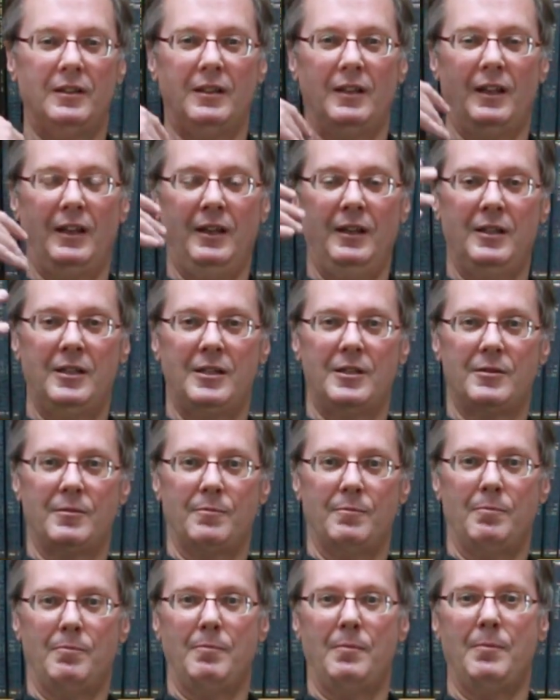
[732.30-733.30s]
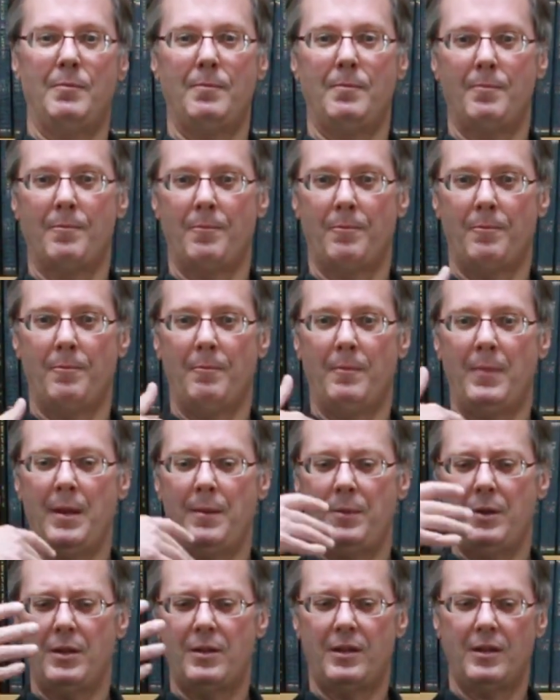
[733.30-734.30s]
and
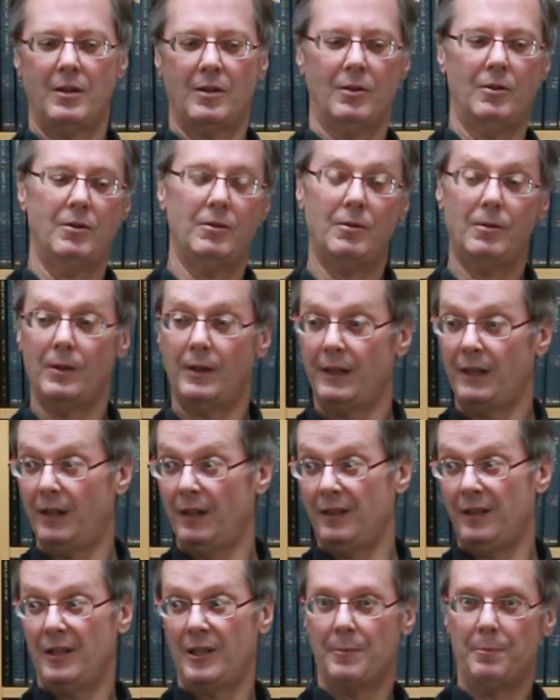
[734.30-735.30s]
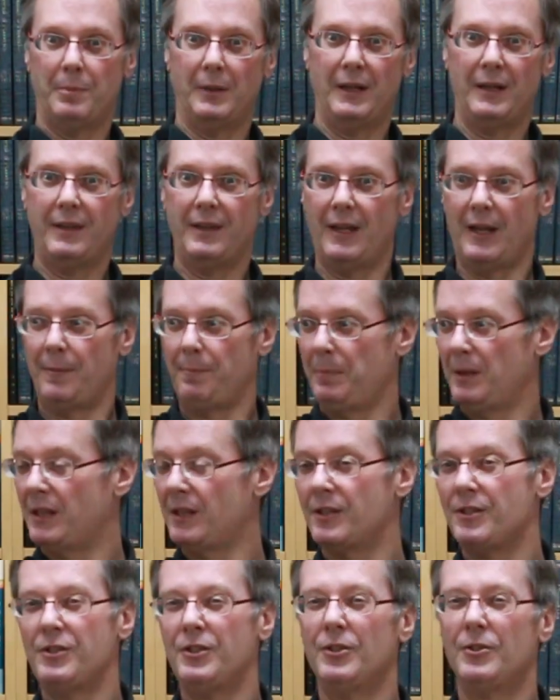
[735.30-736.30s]
maybe you think, oh yeah, I need to buy that,
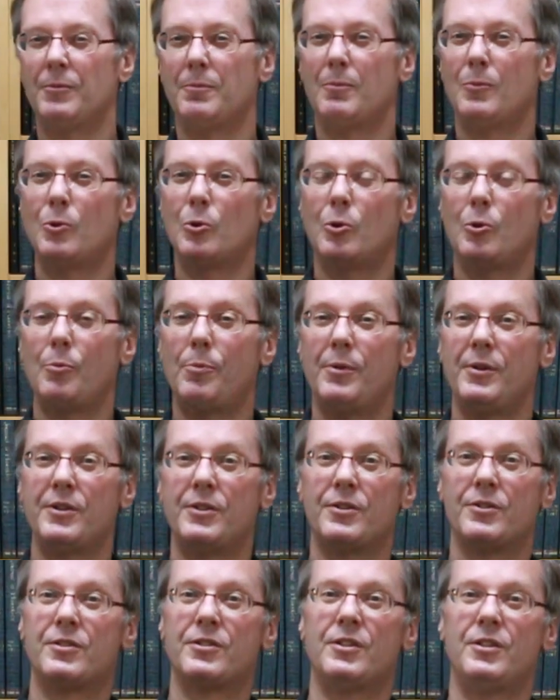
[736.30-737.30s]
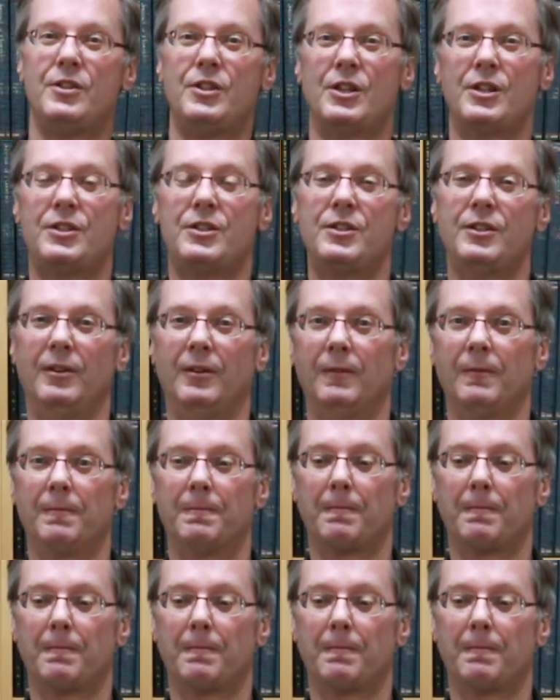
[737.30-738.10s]
because you're more open to suggestion.